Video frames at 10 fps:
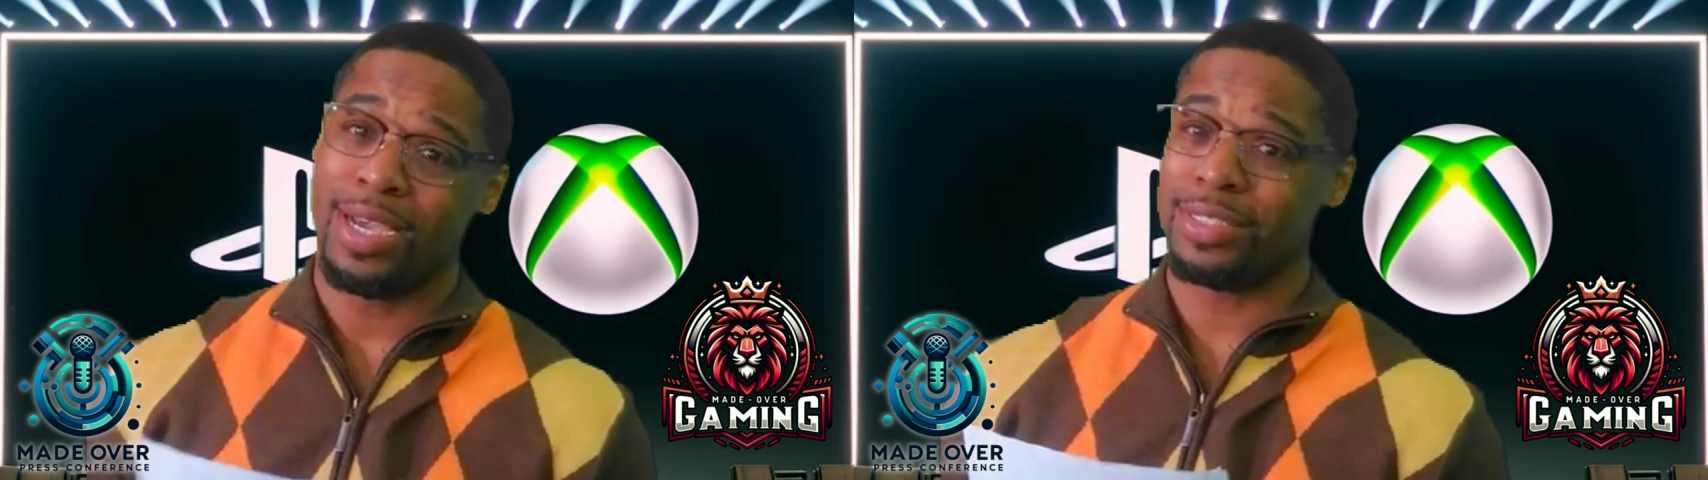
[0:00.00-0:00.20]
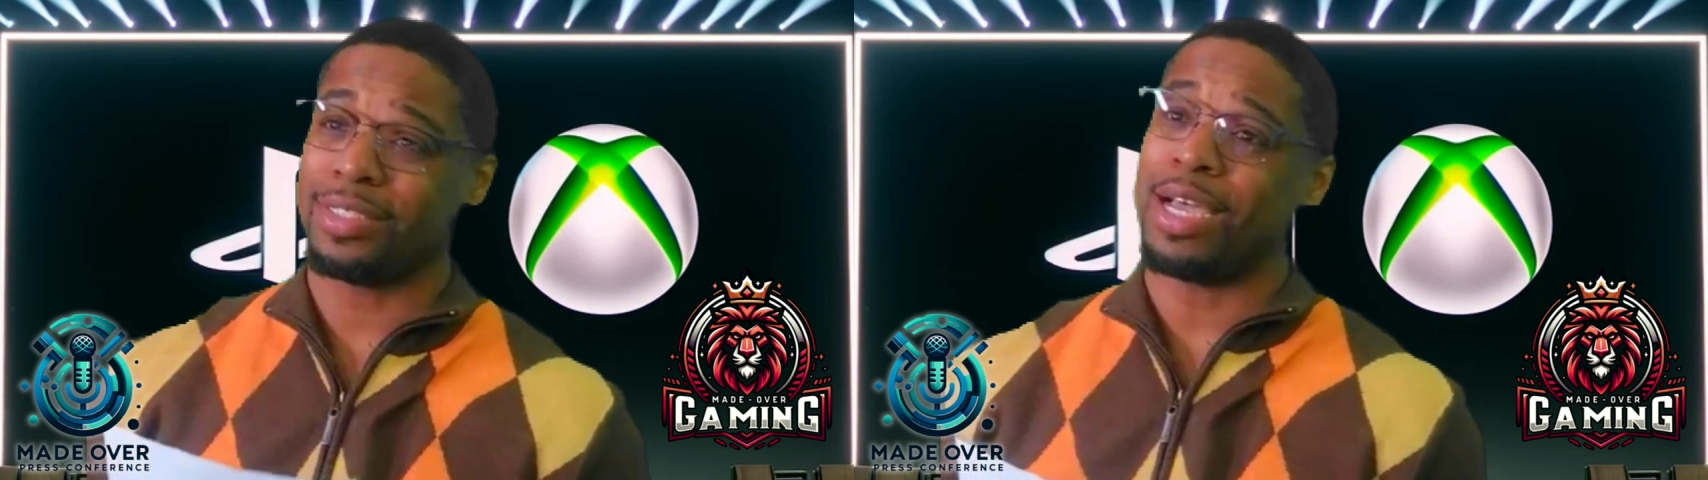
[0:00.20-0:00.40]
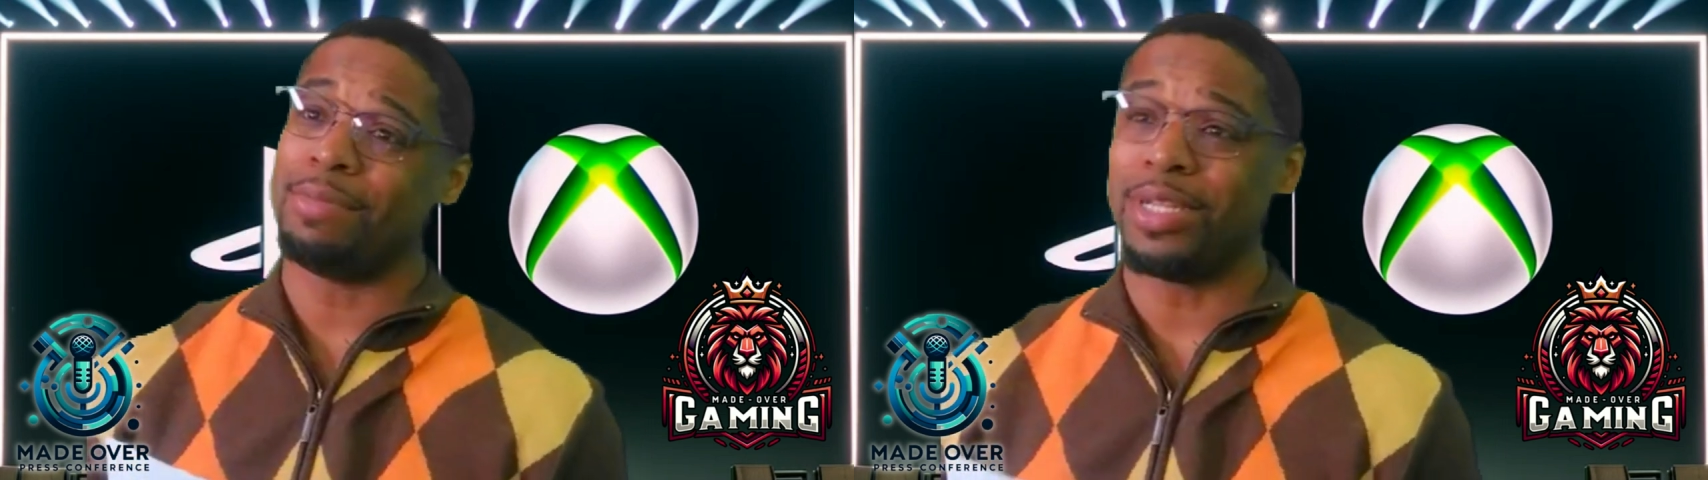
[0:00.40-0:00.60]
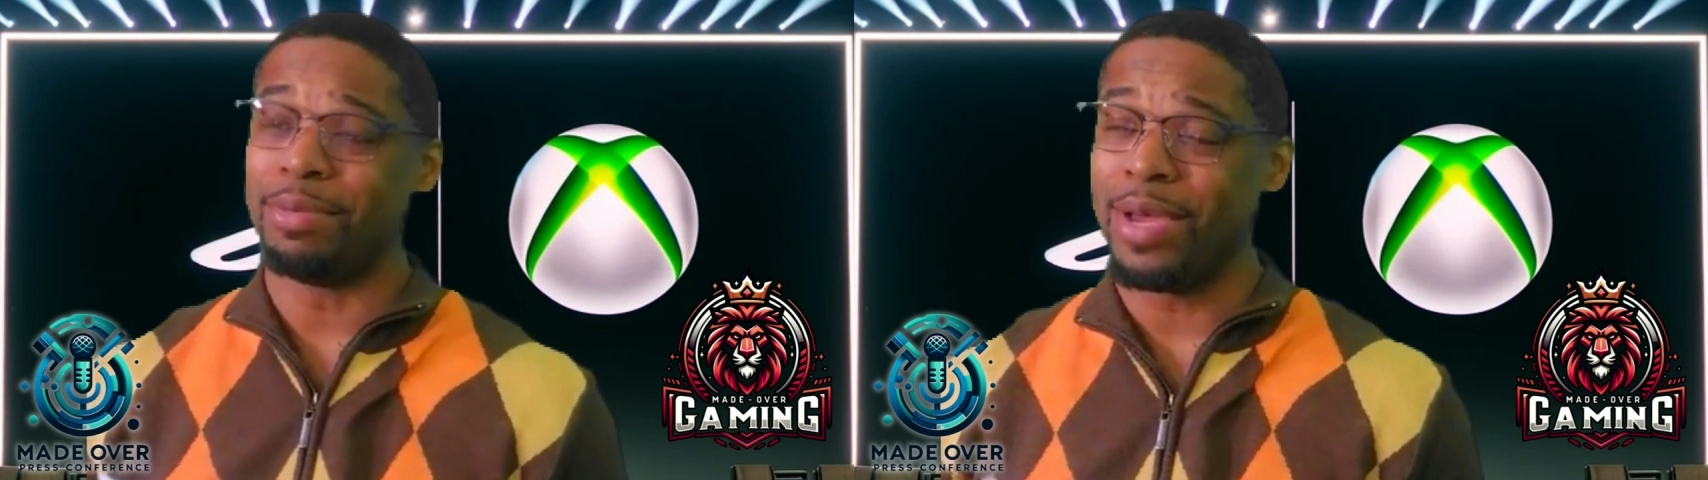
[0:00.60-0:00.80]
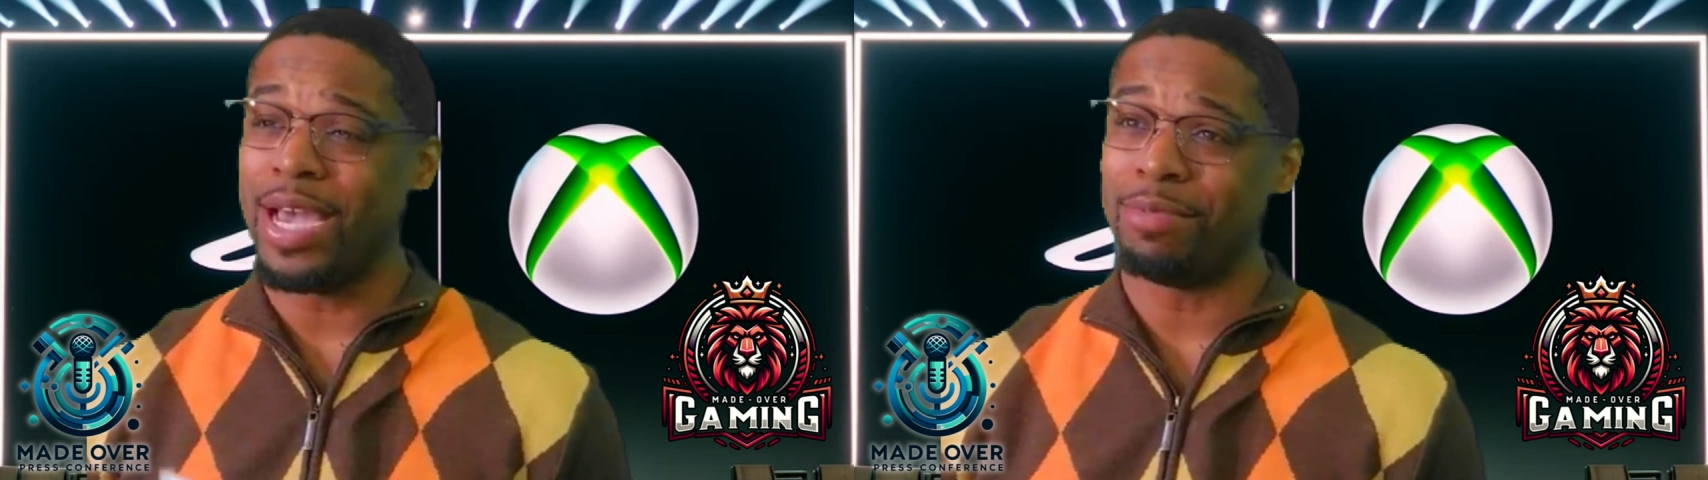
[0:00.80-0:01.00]
as
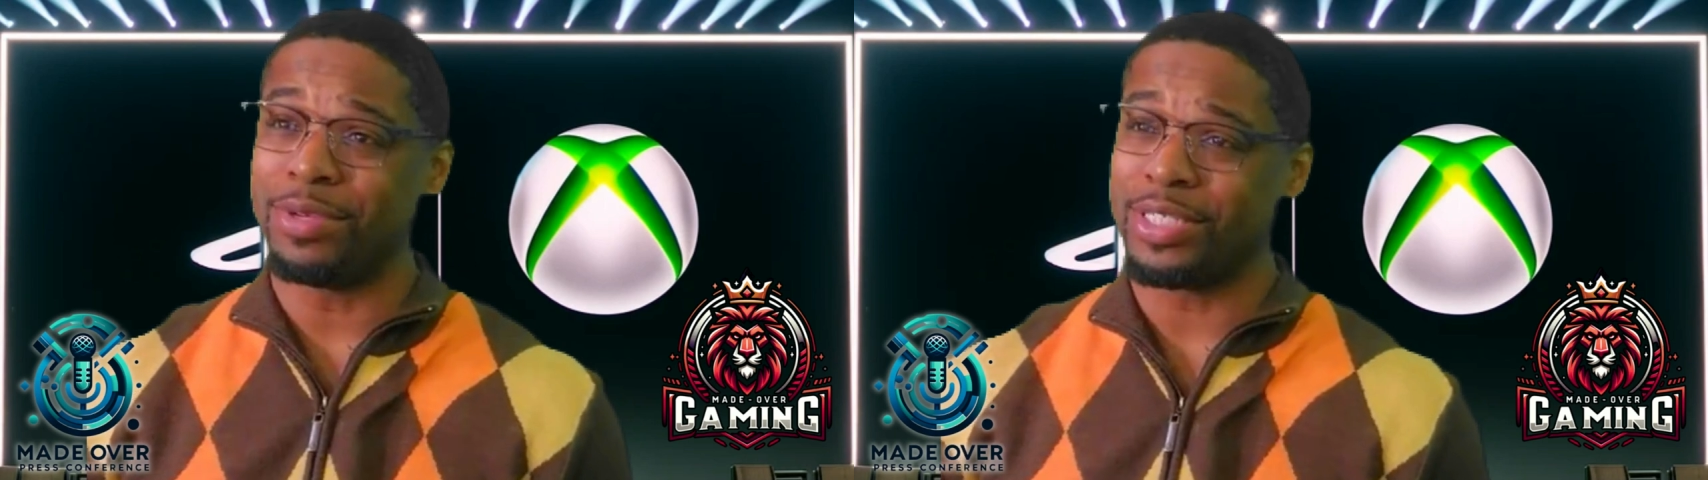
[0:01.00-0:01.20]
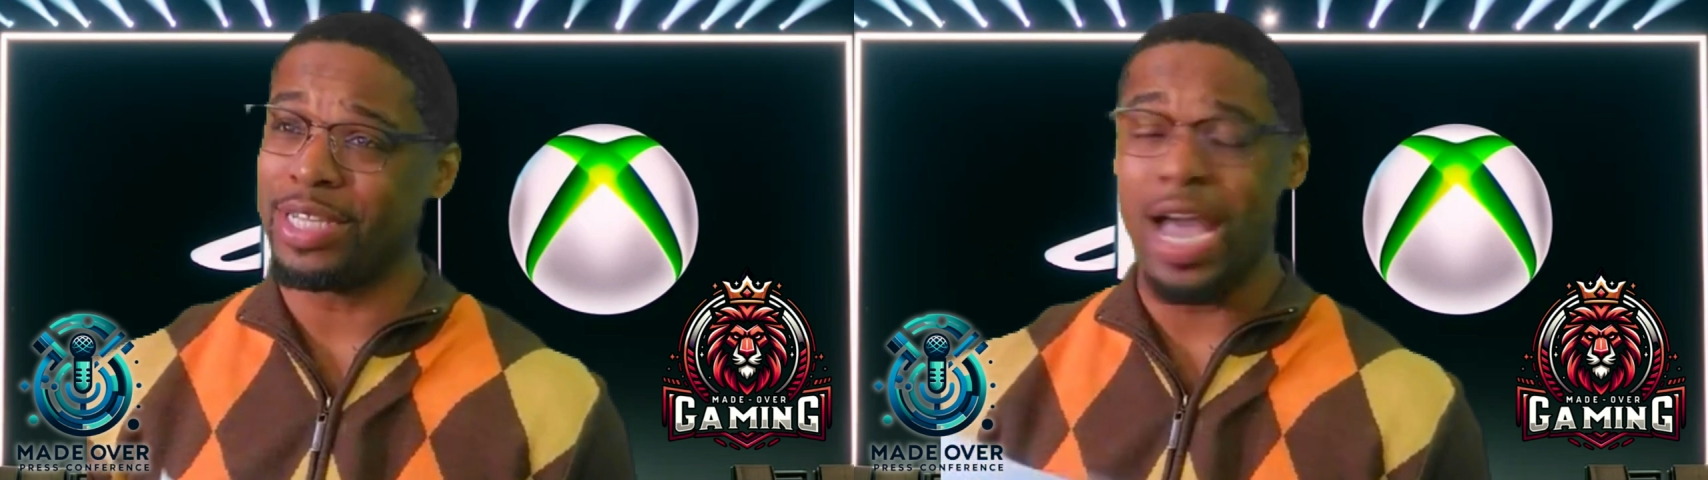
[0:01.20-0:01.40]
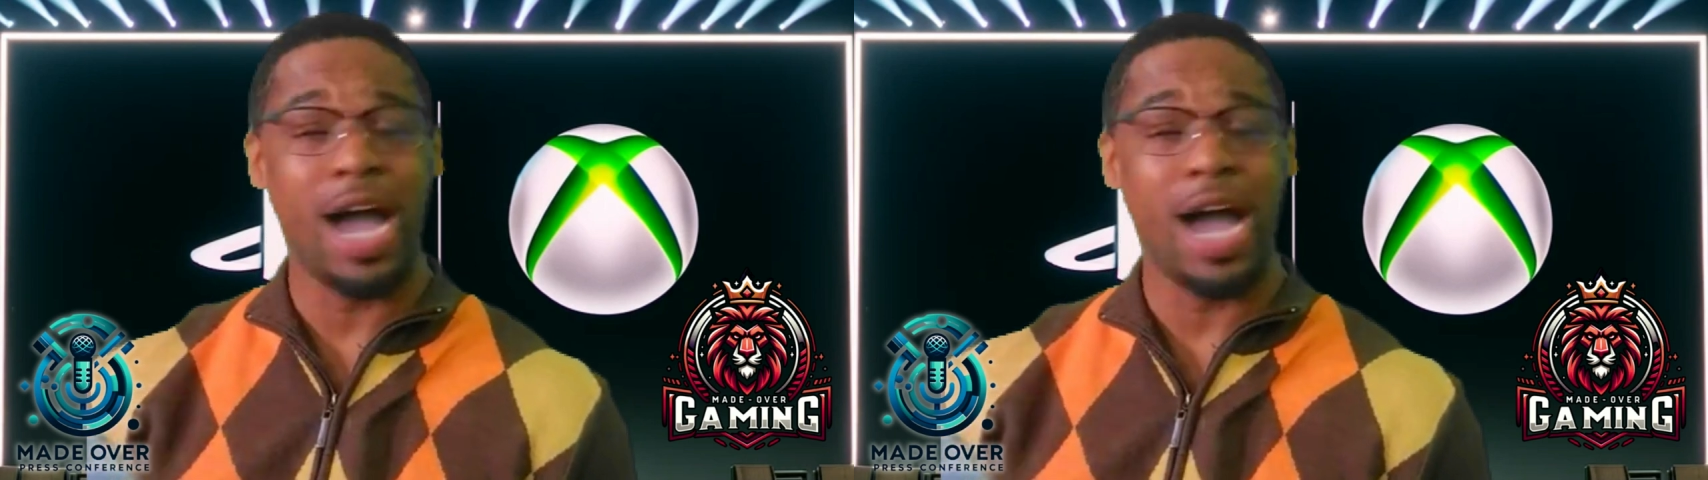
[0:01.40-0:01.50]
Tamela Mann would say,